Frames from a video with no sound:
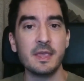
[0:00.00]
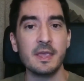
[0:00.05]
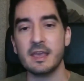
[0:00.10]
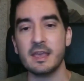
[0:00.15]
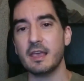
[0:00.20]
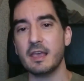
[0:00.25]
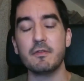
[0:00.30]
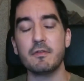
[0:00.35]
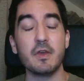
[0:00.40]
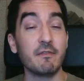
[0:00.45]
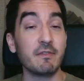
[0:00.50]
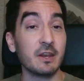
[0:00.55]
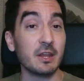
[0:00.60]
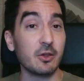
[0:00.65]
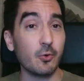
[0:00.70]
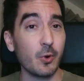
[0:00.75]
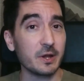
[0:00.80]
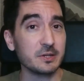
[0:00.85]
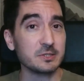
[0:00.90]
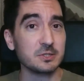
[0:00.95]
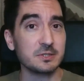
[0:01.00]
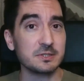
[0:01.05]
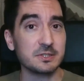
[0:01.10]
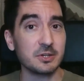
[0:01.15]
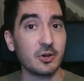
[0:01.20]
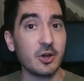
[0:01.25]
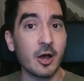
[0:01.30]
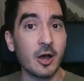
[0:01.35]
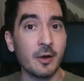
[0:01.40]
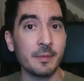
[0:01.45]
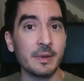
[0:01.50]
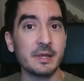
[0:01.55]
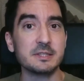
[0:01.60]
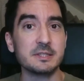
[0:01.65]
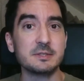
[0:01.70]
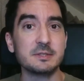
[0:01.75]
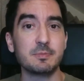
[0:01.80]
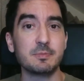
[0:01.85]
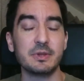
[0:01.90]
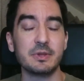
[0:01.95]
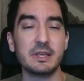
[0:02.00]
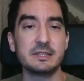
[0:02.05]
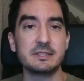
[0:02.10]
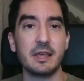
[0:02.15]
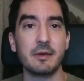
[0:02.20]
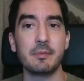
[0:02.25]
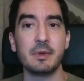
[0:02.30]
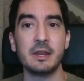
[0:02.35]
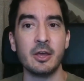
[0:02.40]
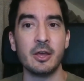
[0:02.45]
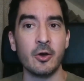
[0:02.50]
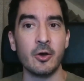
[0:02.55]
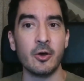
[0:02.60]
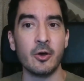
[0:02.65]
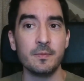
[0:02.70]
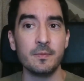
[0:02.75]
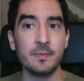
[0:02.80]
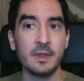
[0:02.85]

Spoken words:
If you have any questions or comments, please let me know.